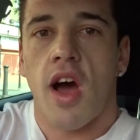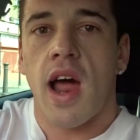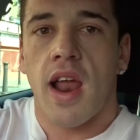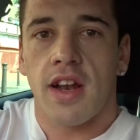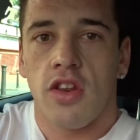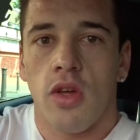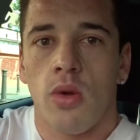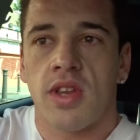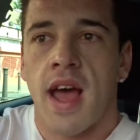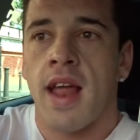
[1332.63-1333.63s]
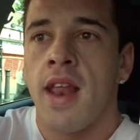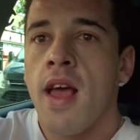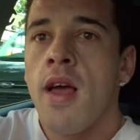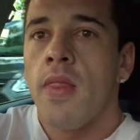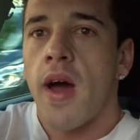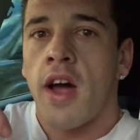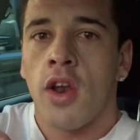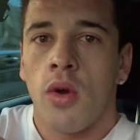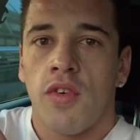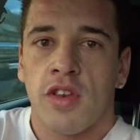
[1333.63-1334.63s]
I like to use and that I
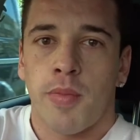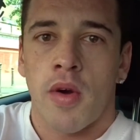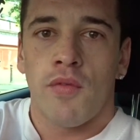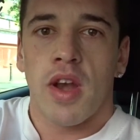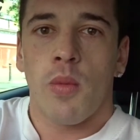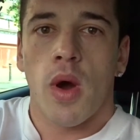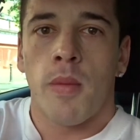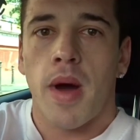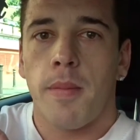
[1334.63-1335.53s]
know respond really well in